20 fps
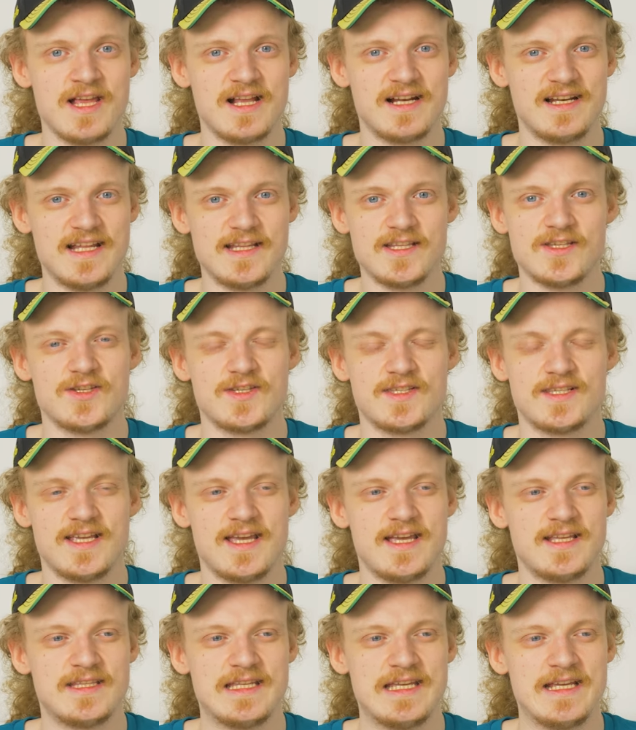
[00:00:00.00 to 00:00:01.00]
let's just
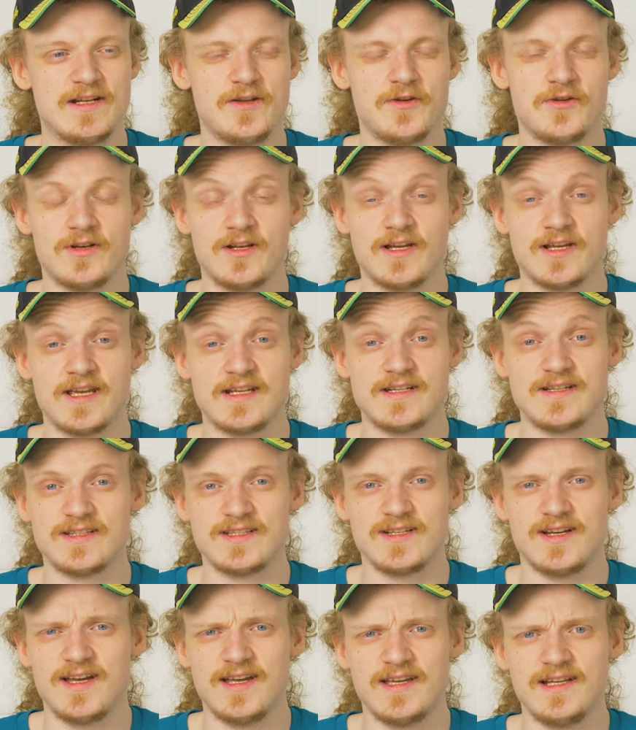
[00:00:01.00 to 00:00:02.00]
say they look like an
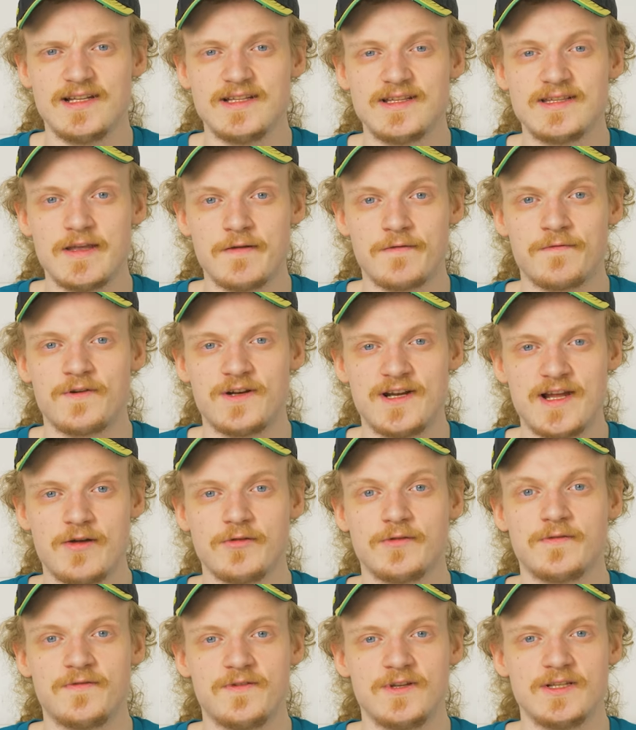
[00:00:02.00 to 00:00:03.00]
entirely different
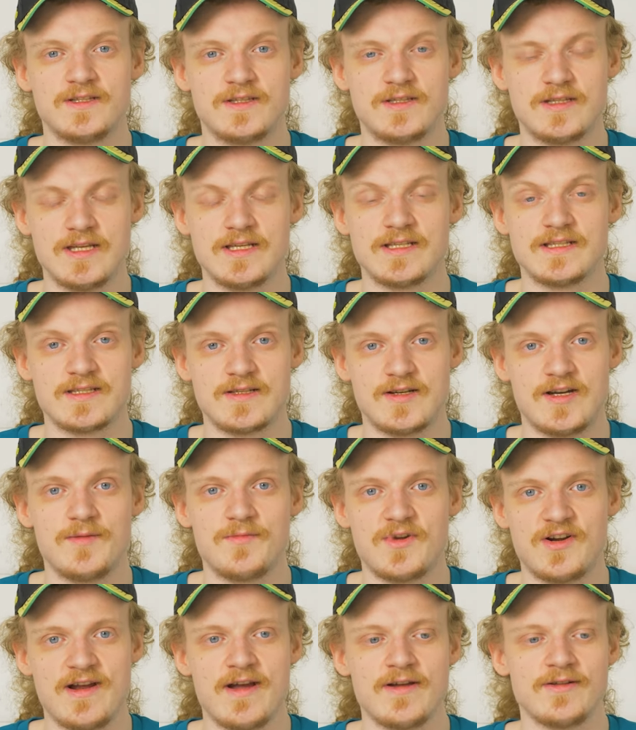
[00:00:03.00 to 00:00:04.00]
outfit this
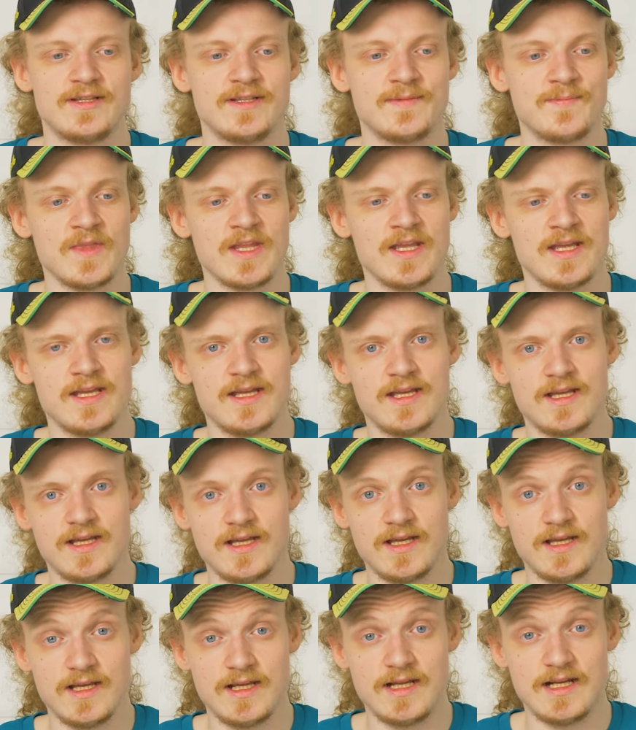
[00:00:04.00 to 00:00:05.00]
time around.
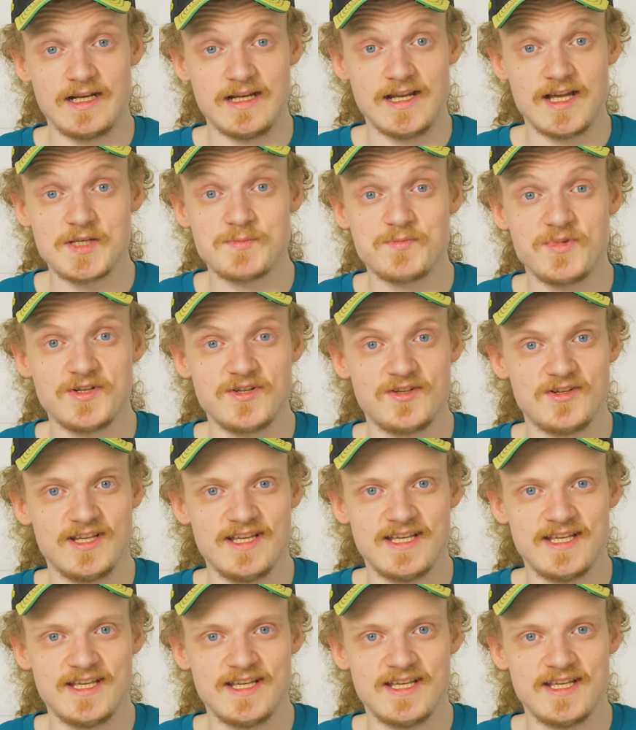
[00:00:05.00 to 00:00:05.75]
Last but not